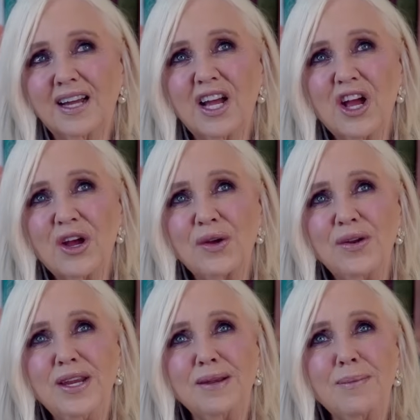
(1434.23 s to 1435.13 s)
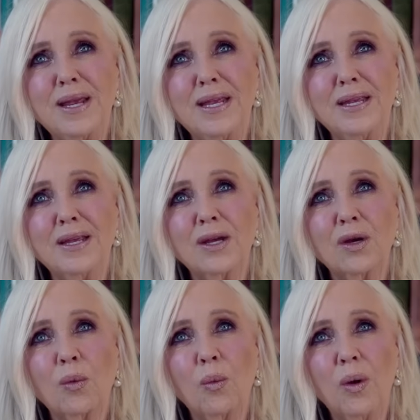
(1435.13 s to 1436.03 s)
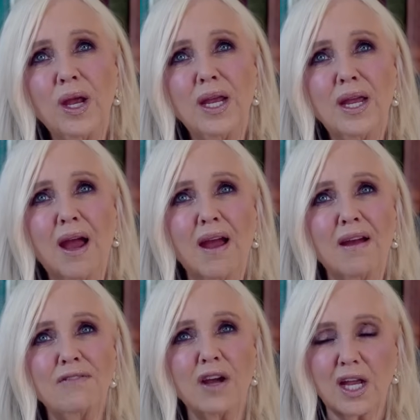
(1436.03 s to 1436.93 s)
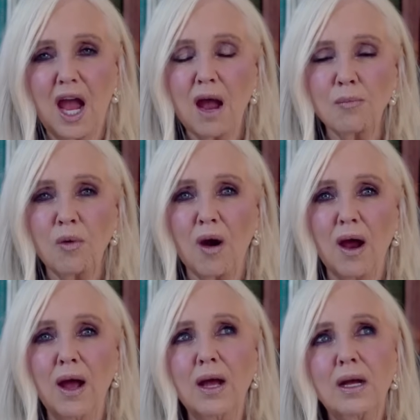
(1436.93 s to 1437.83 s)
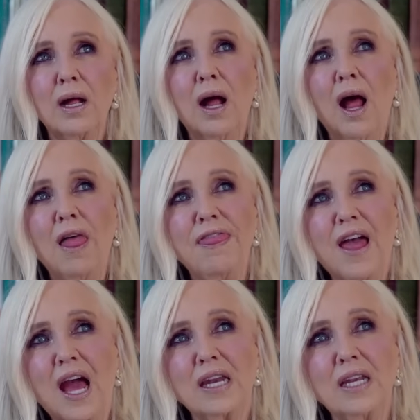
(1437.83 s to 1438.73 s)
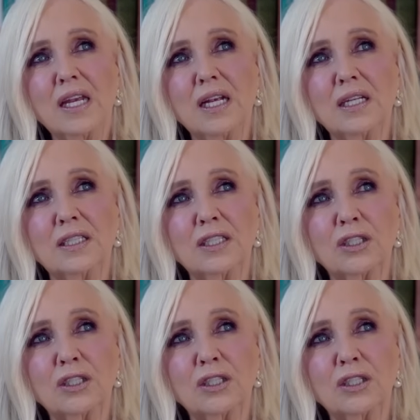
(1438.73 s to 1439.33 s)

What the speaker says: Oh dear me. We have a camera that is